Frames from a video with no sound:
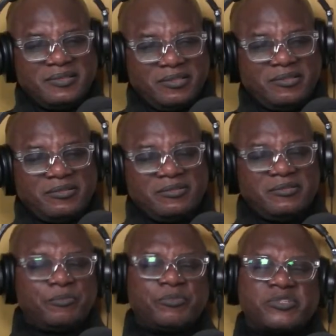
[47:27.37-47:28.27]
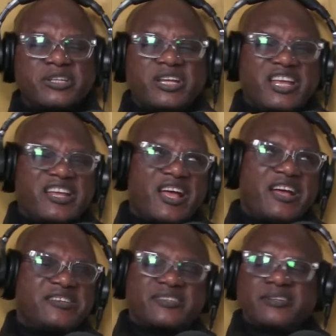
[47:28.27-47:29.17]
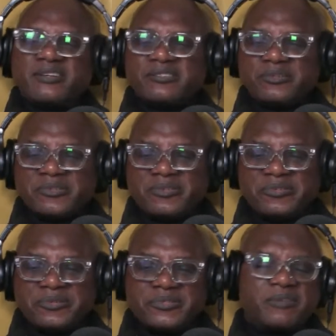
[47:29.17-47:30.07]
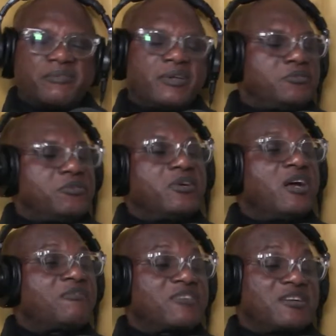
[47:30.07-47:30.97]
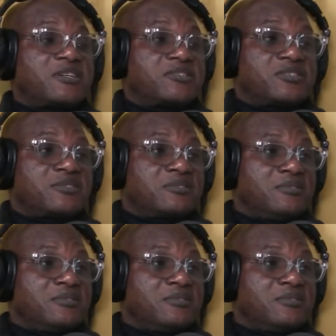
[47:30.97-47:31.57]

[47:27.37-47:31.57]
you're putting a high standard on yourself, and you don't have character,